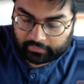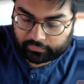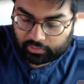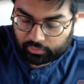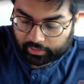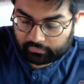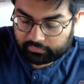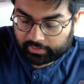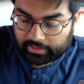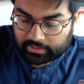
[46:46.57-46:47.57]
If you're looking
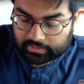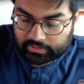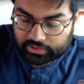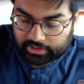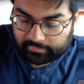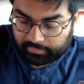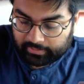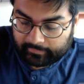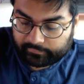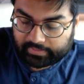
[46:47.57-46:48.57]
for internship,
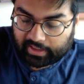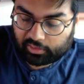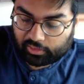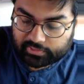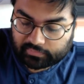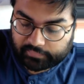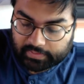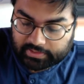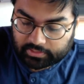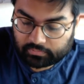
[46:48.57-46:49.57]
that also
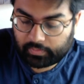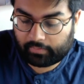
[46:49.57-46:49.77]
fits you.